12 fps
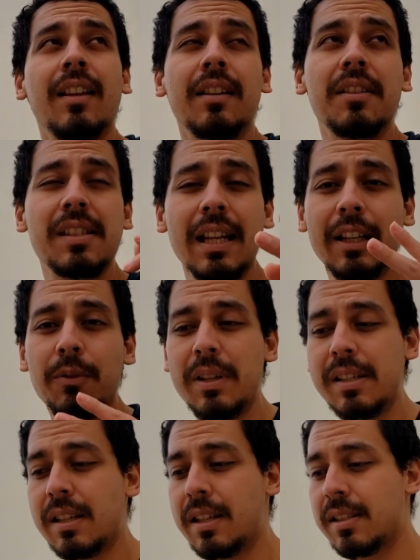The second
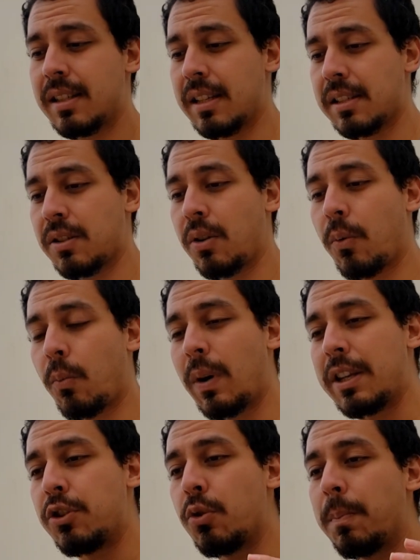reason is this:
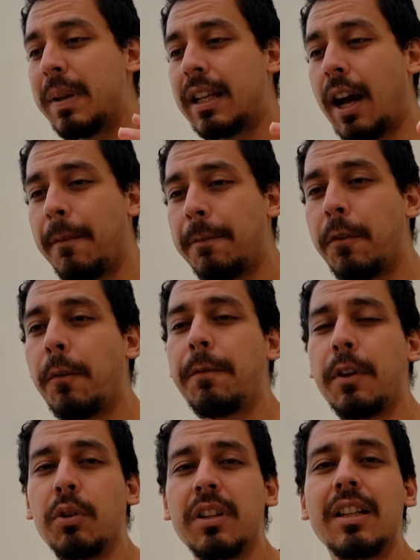when you become
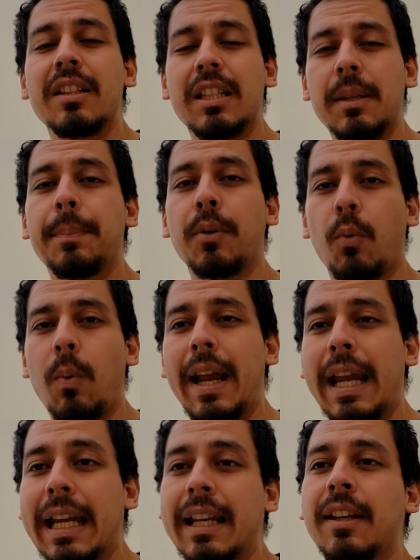fulfilled in a deeper
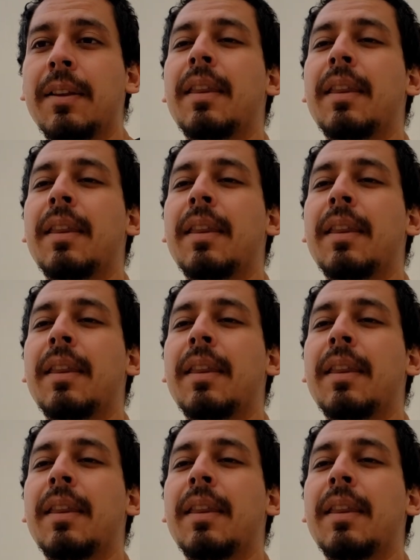way,